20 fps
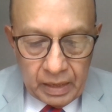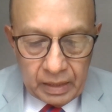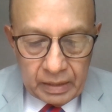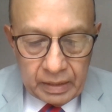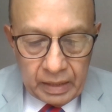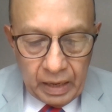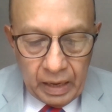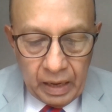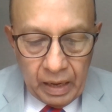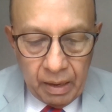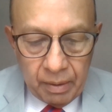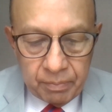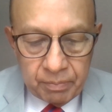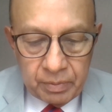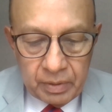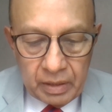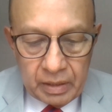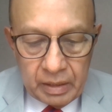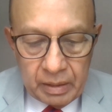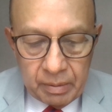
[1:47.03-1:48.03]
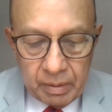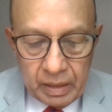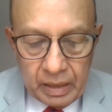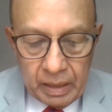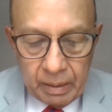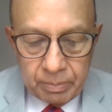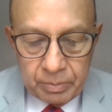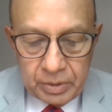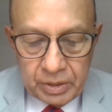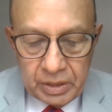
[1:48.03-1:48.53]
and they have
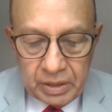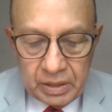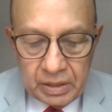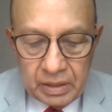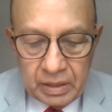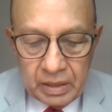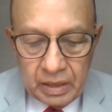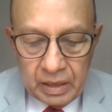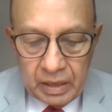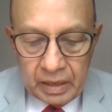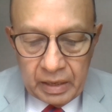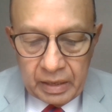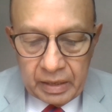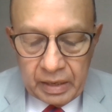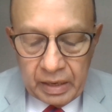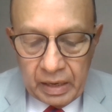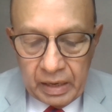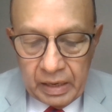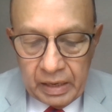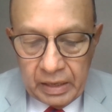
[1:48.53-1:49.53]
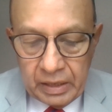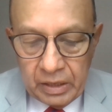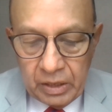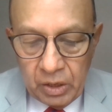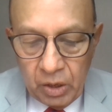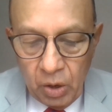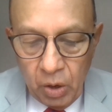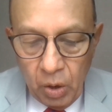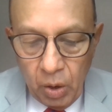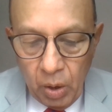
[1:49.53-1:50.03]
leptin, ghrelin,